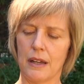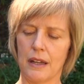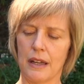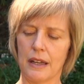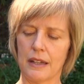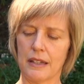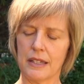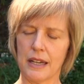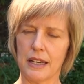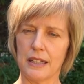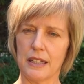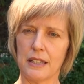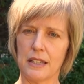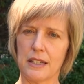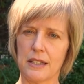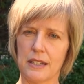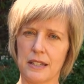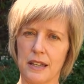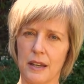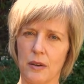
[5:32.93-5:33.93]
excited
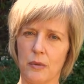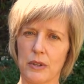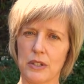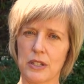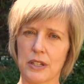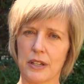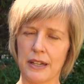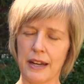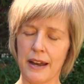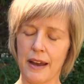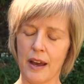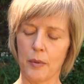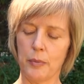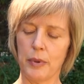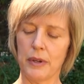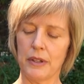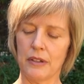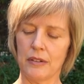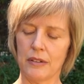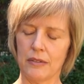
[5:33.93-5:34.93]
to see what's going to
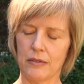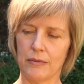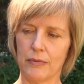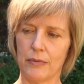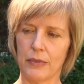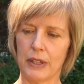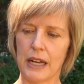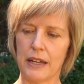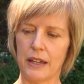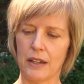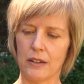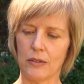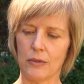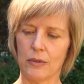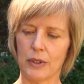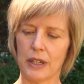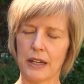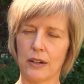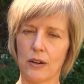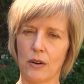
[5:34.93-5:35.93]
happen when
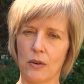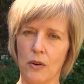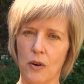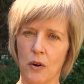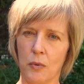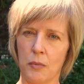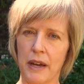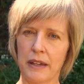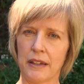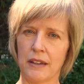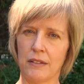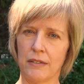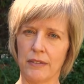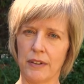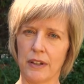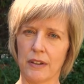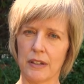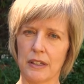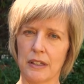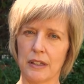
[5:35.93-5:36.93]
I go home. I can
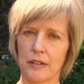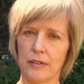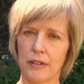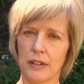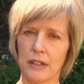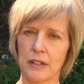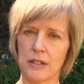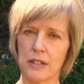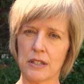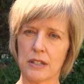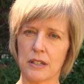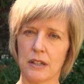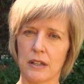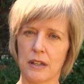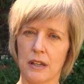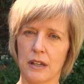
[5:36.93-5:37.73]
feel the difference.